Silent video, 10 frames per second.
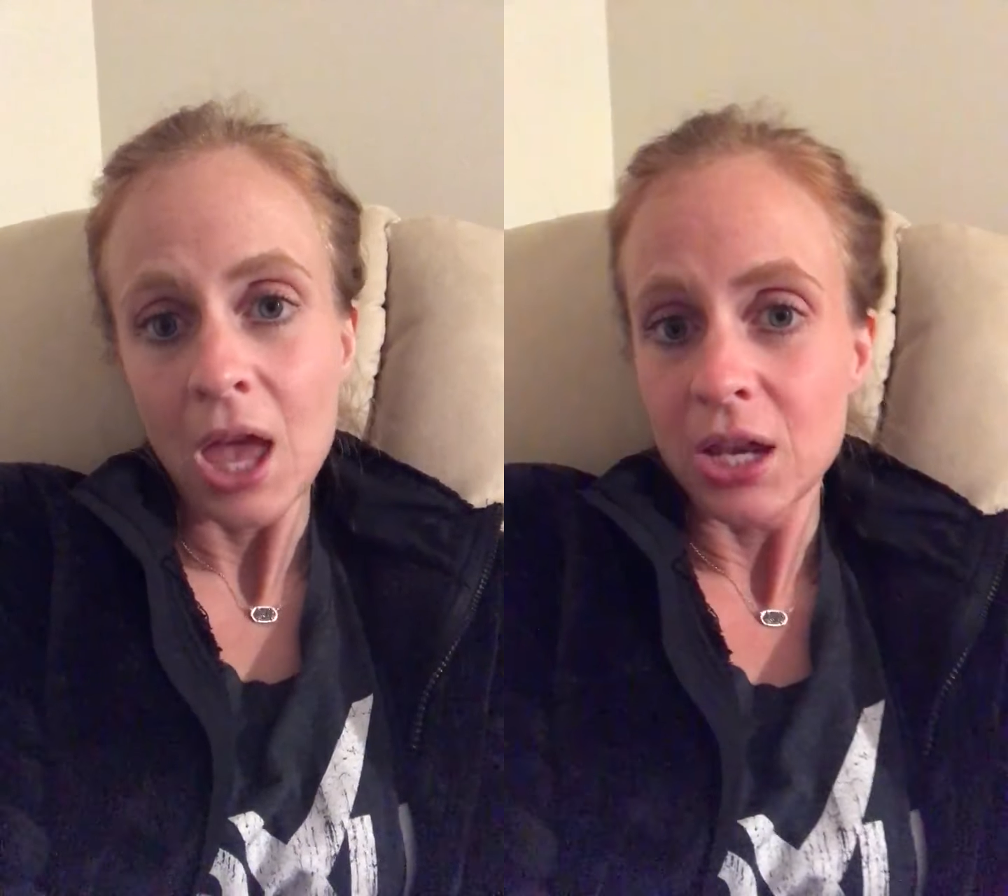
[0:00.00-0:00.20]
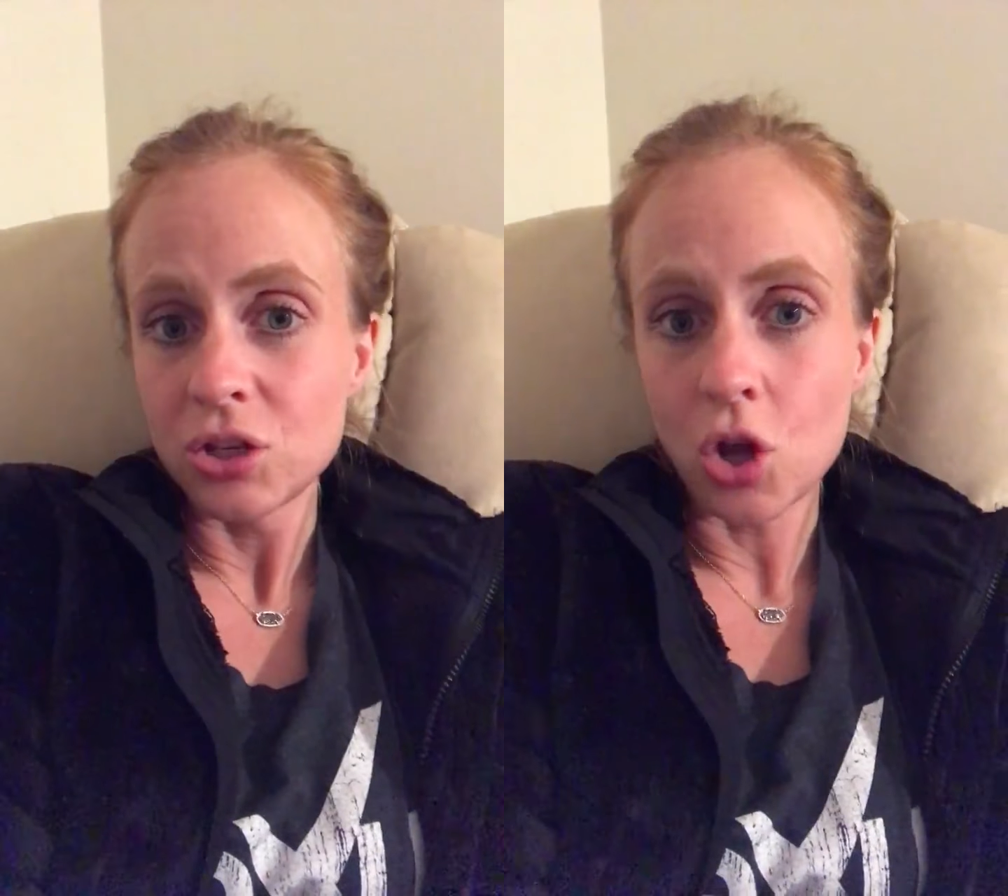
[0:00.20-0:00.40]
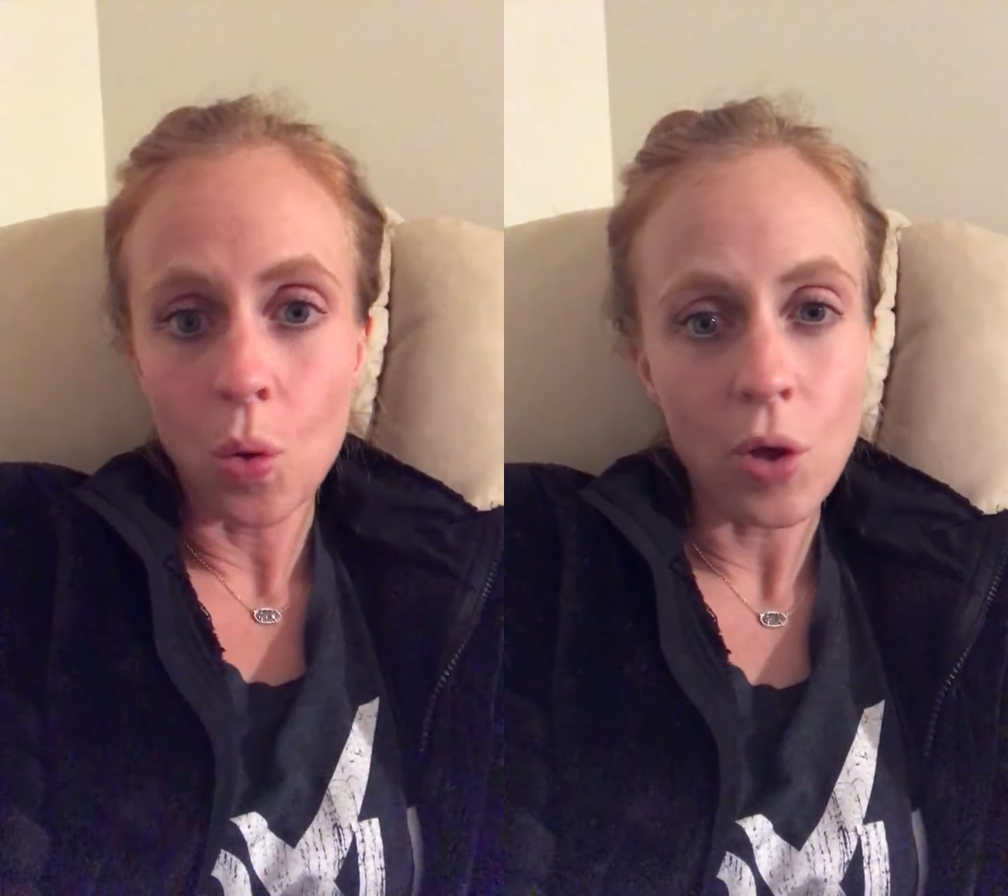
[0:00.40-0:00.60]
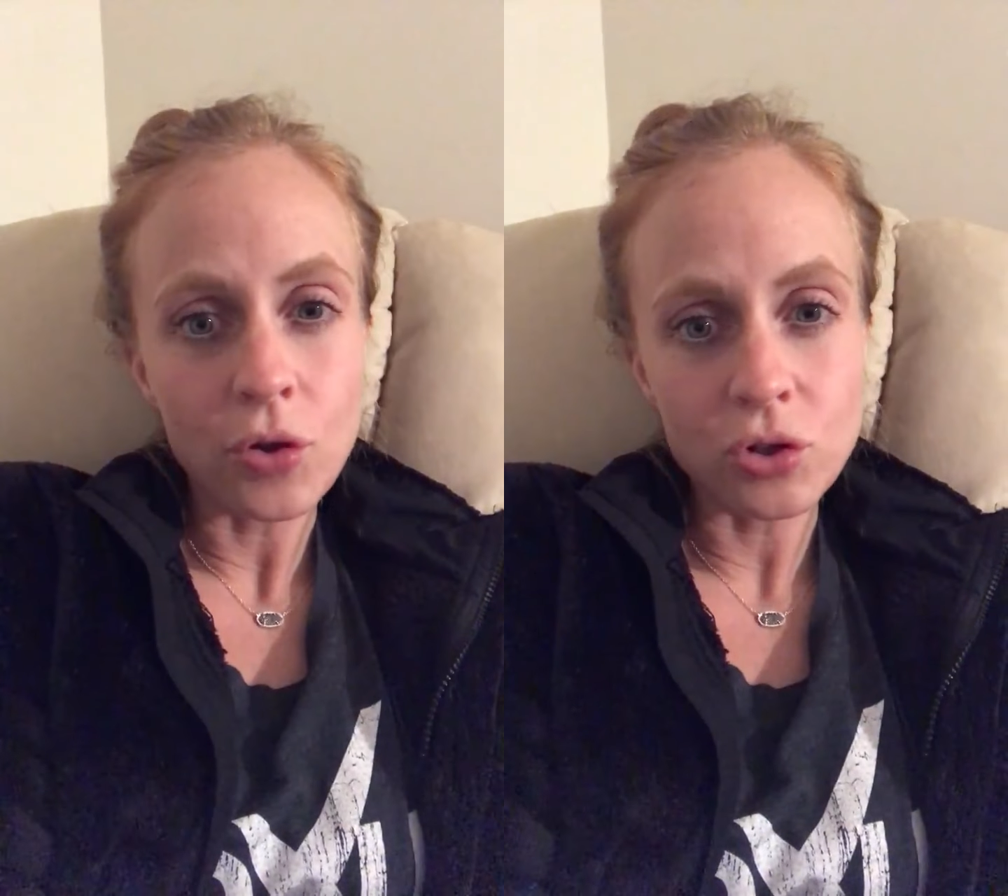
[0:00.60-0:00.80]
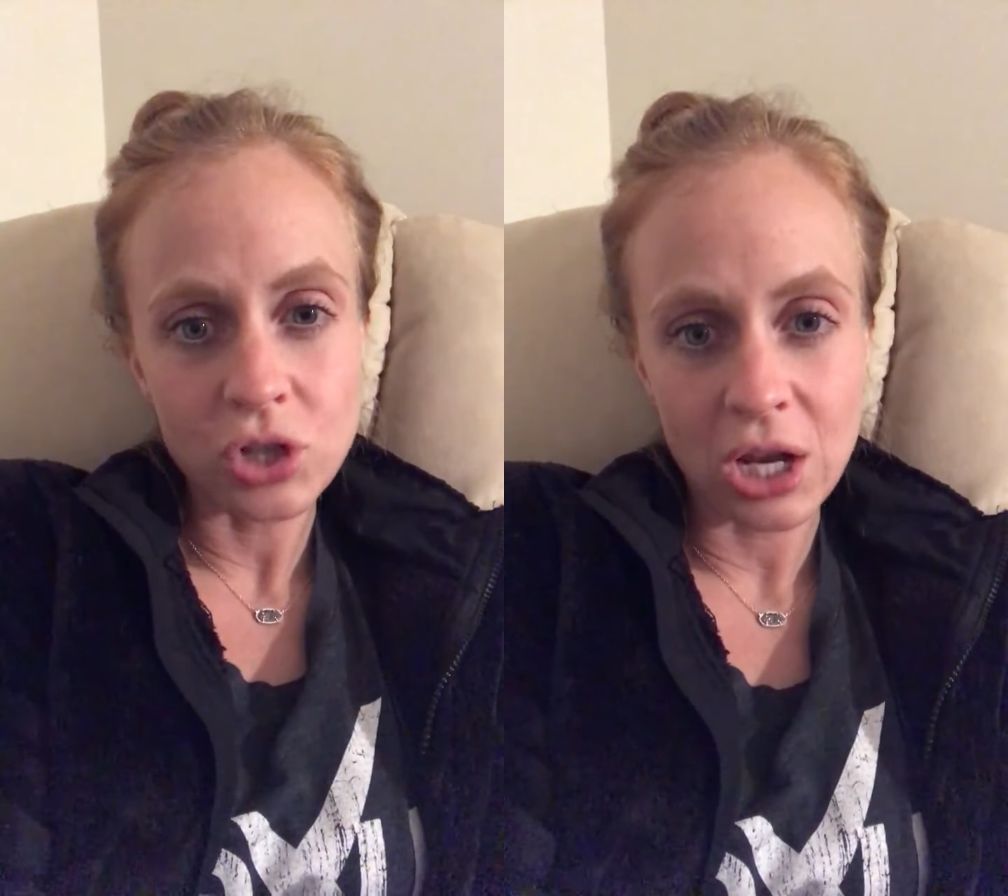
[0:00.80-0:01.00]
no
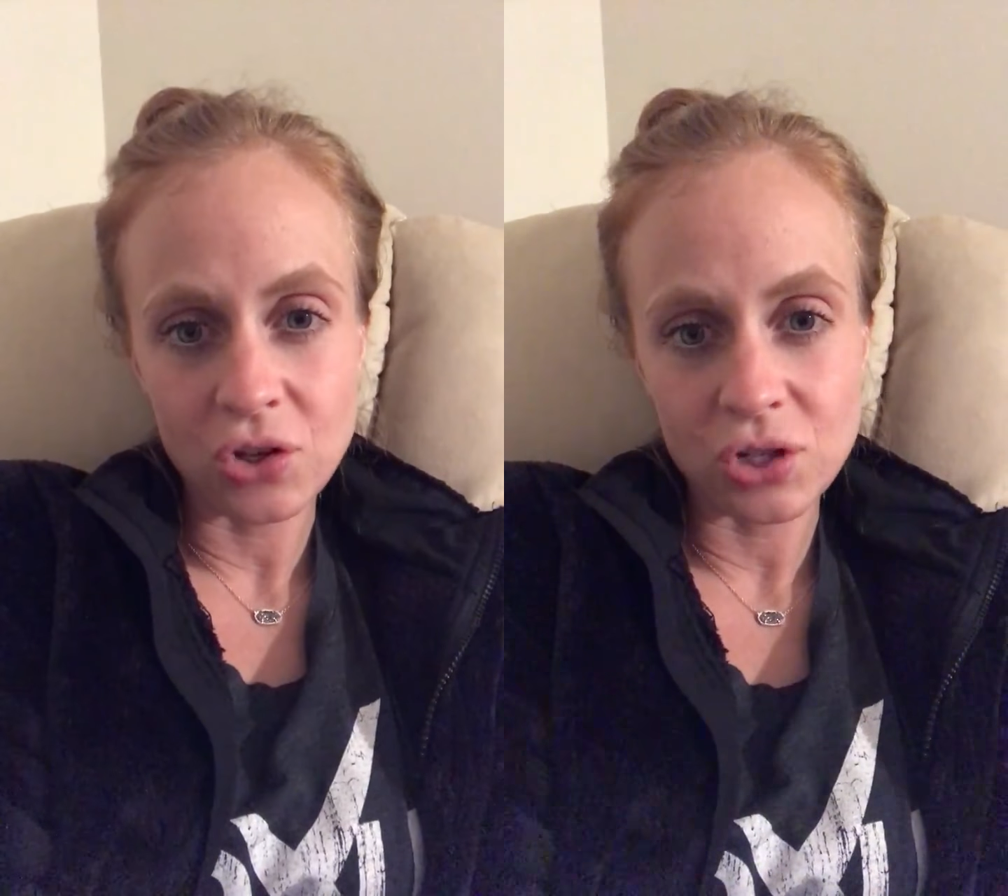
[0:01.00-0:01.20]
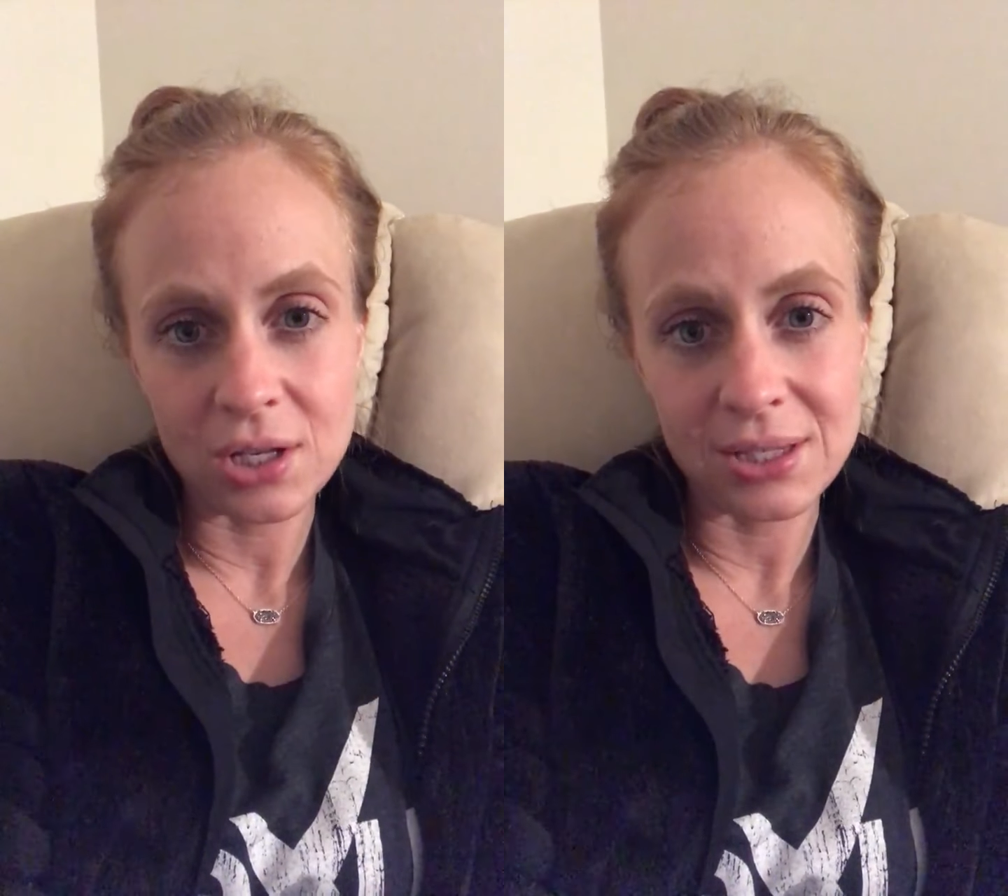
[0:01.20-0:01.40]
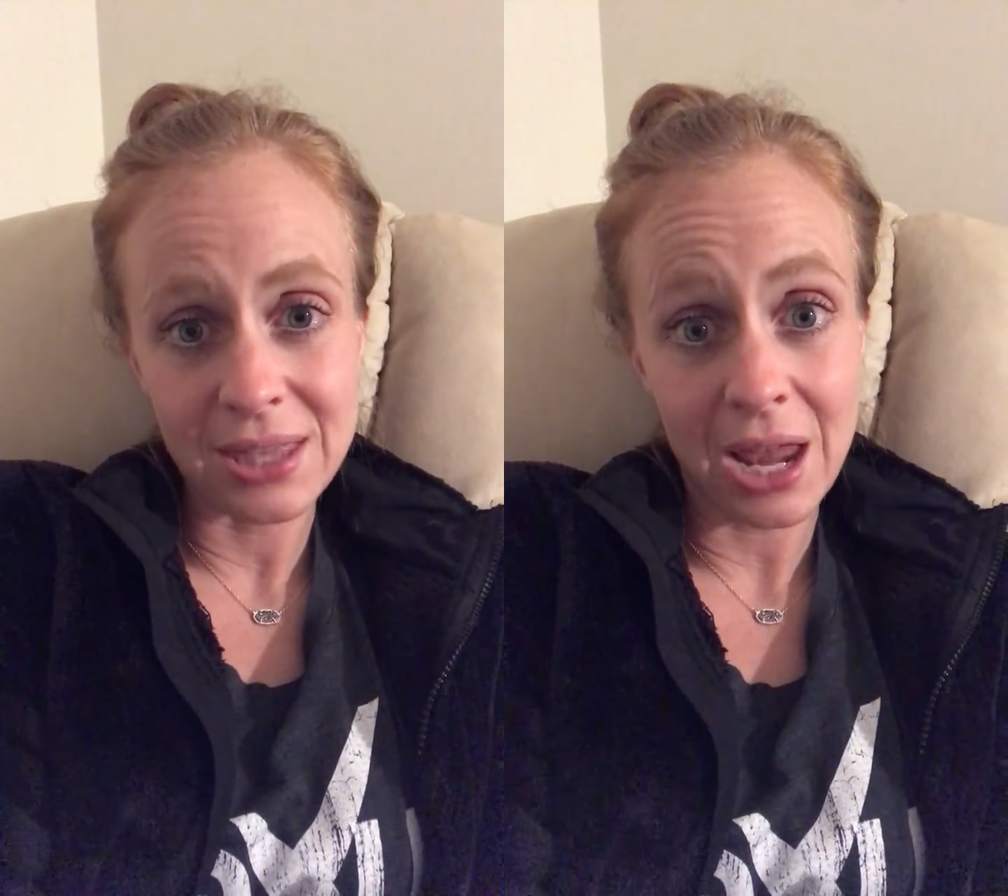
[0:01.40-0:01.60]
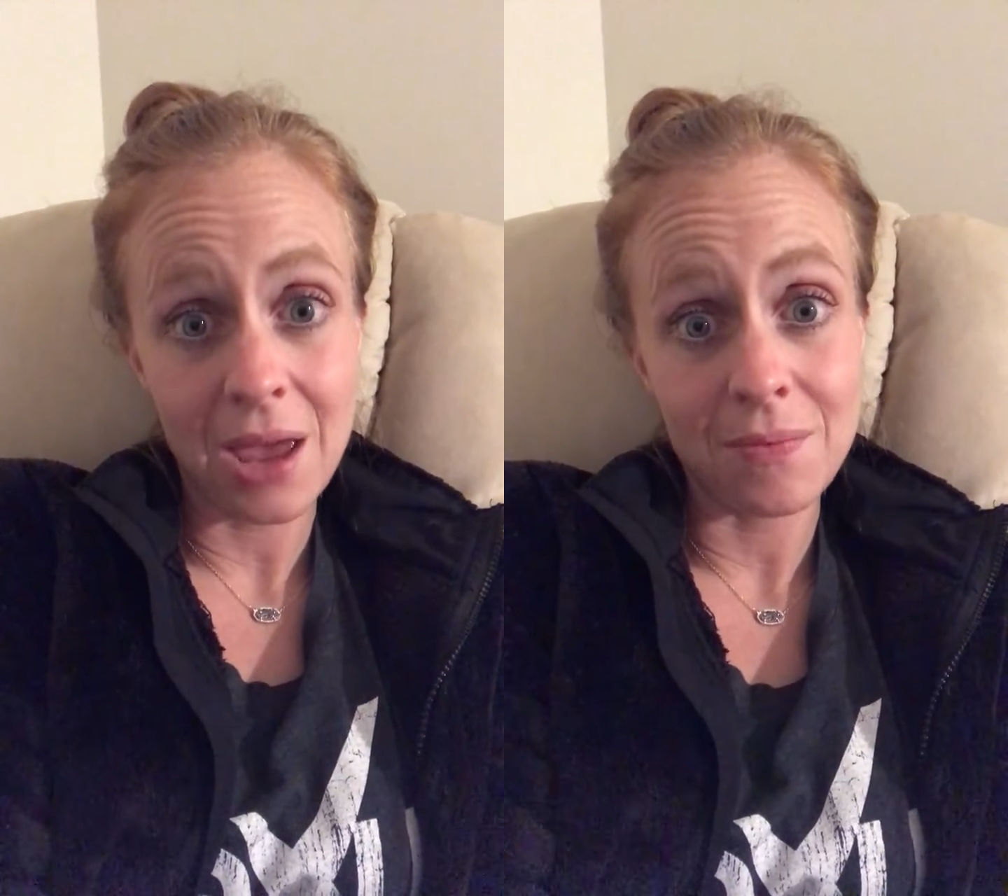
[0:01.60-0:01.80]
other changes that I